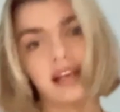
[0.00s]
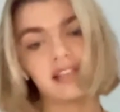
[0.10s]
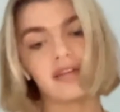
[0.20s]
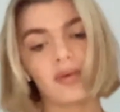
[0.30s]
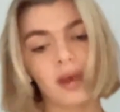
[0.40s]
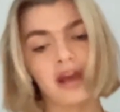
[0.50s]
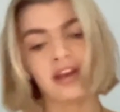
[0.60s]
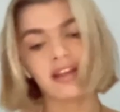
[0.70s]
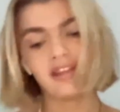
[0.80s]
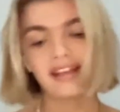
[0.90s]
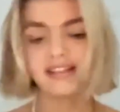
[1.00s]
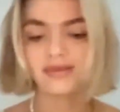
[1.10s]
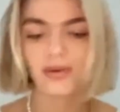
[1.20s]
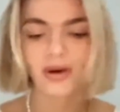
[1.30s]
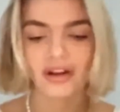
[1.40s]
yourself away on it. This
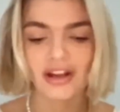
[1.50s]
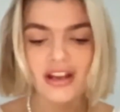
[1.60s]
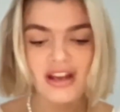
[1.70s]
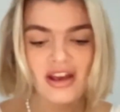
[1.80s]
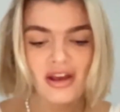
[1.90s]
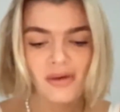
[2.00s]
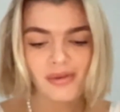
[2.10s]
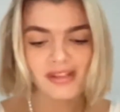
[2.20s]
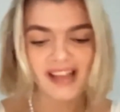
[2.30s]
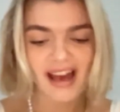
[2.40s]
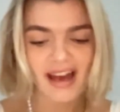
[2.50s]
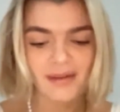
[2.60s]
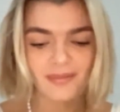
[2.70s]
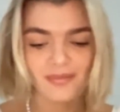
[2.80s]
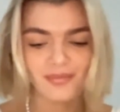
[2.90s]
one was
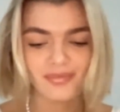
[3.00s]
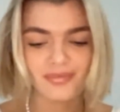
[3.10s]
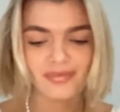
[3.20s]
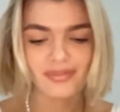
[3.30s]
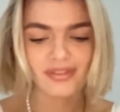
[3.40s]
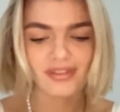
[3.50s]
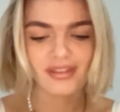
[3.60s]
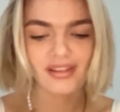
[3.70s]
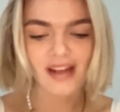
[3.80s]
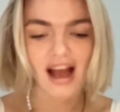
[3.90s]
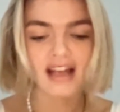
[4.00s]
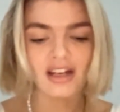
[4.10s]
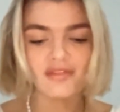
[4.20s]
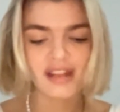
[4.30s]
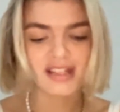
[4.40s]
I
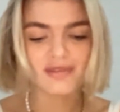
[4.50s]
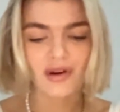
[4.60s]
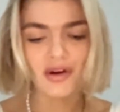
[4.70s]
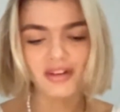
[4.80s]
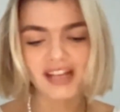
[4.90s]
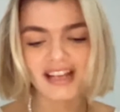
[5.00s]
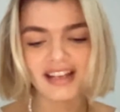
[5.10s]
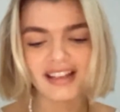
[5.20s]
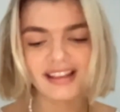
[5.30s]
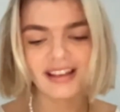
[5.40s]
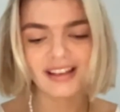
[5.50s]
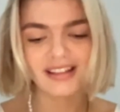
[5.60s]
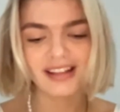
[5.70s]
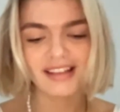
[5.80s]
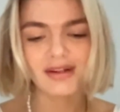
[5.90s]
love these photos, and
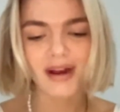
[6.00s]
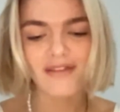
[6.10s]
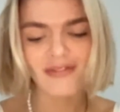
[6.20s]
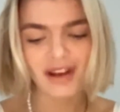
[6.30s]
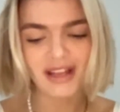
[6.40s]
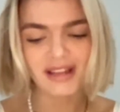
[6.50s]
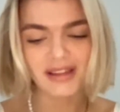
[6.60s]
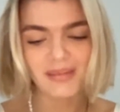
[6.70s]
it's quite funny, the